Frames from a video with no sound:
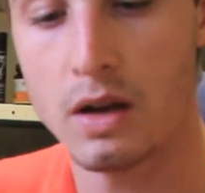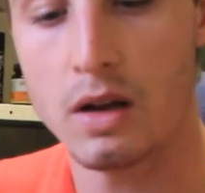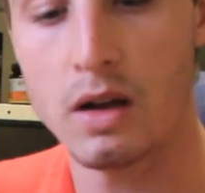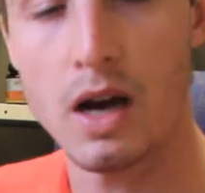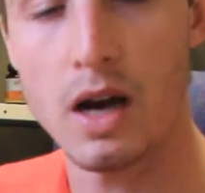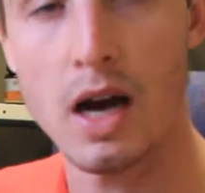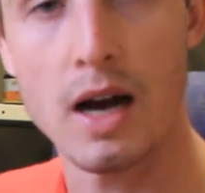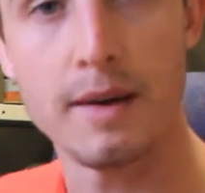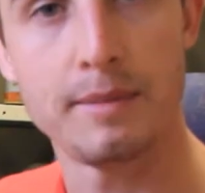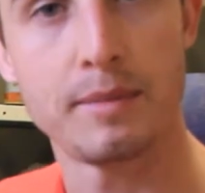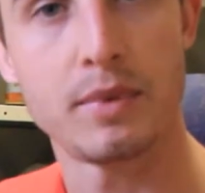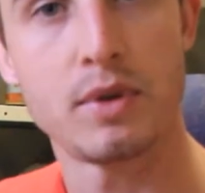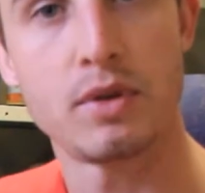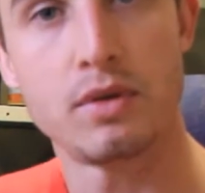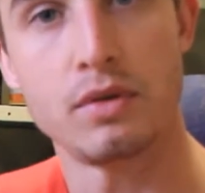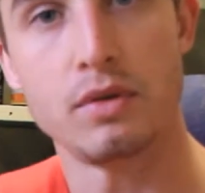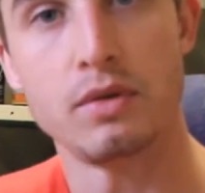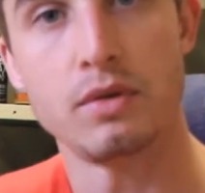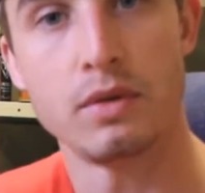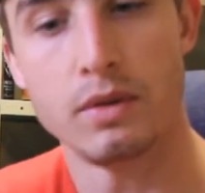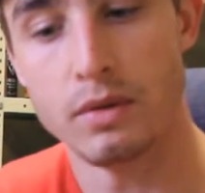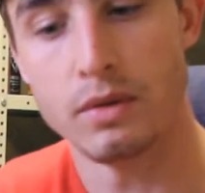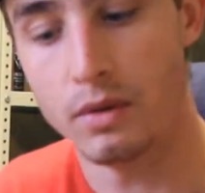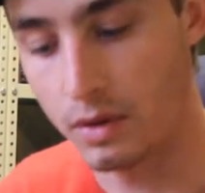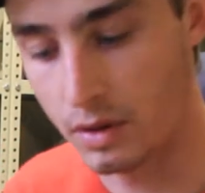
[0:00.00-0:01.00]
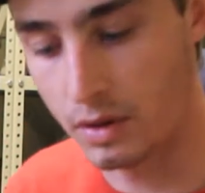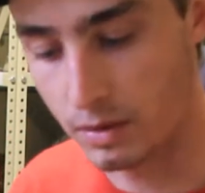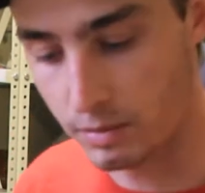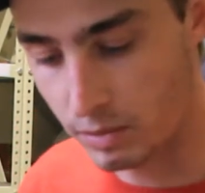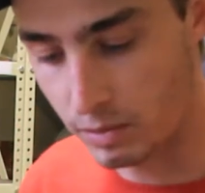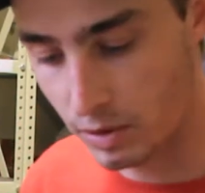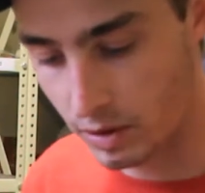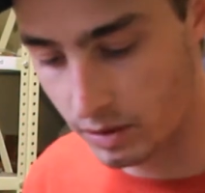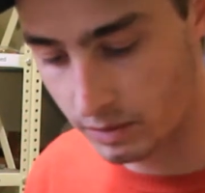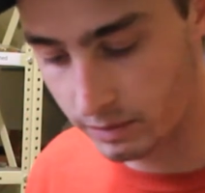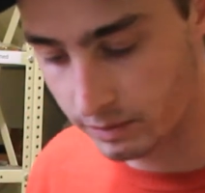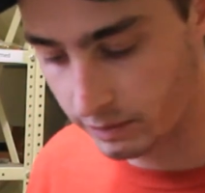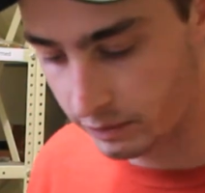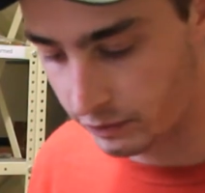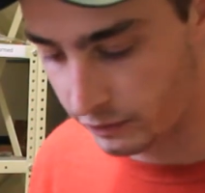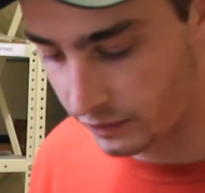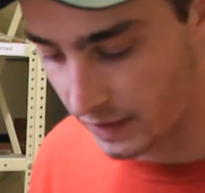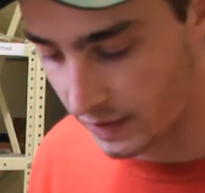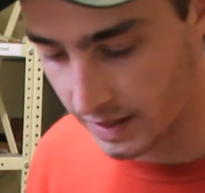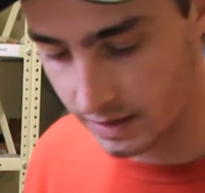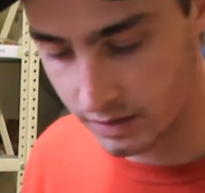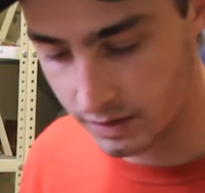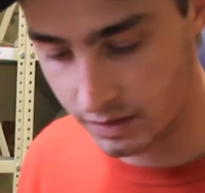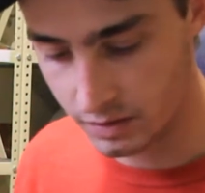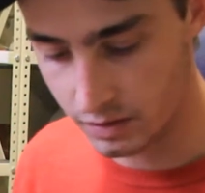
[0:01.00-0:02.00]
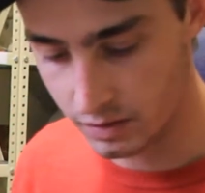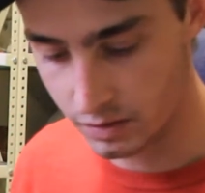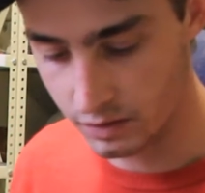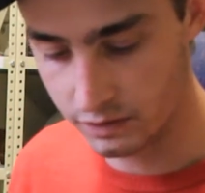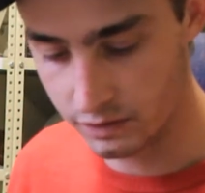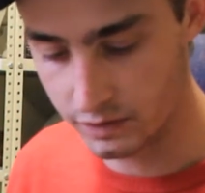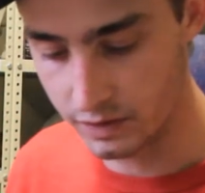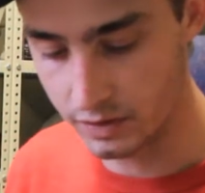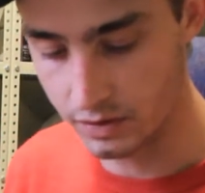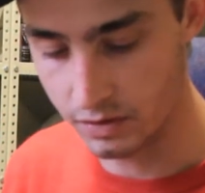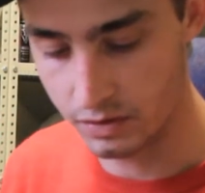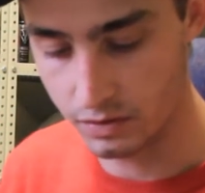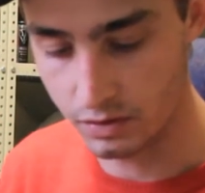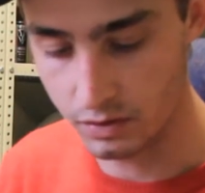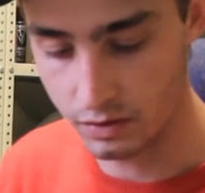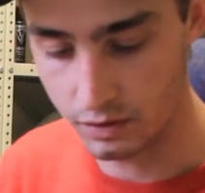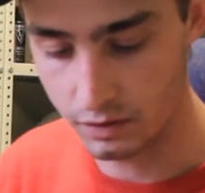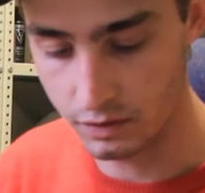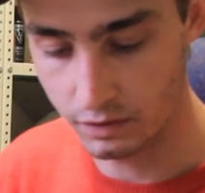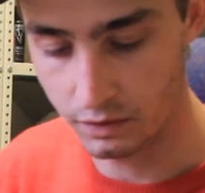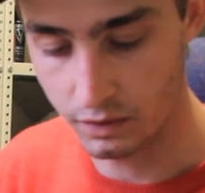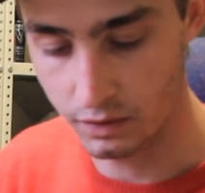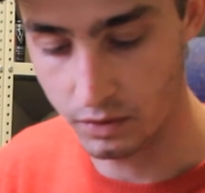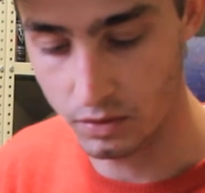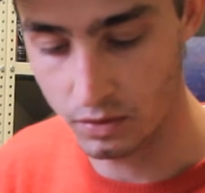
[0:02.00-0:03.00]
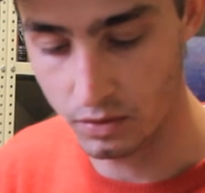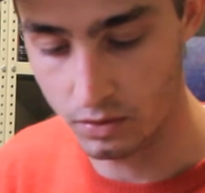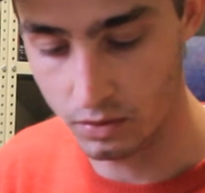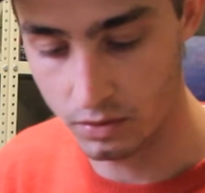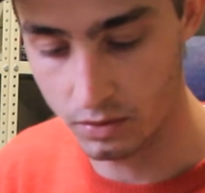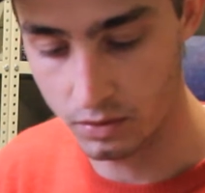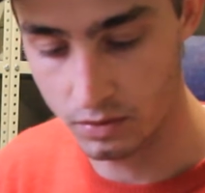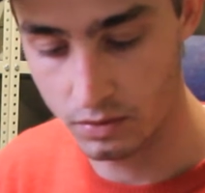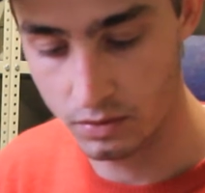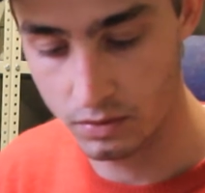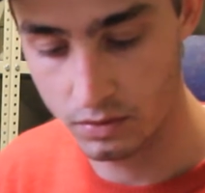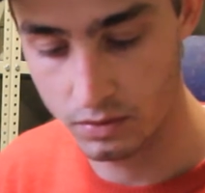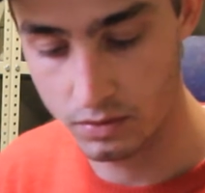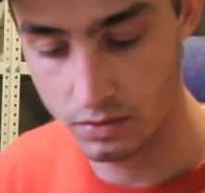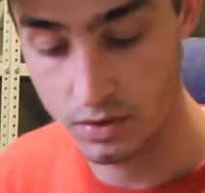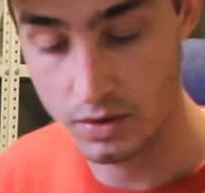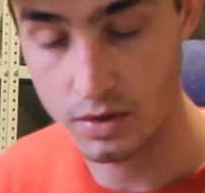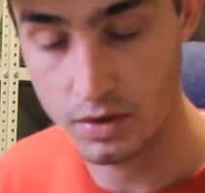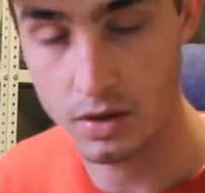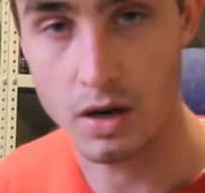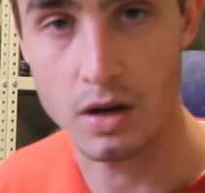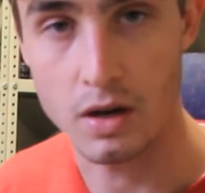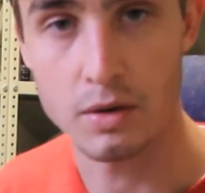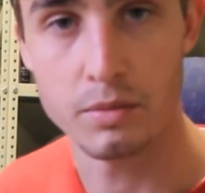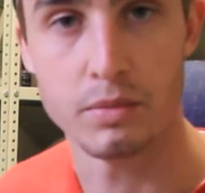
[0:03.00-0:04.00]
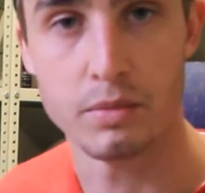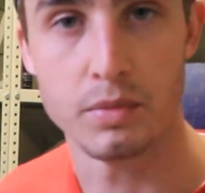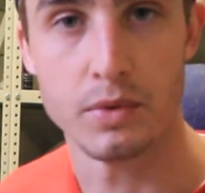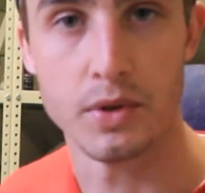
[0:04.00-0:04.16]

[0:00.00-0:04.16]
up to the bottom flat surface of your scope.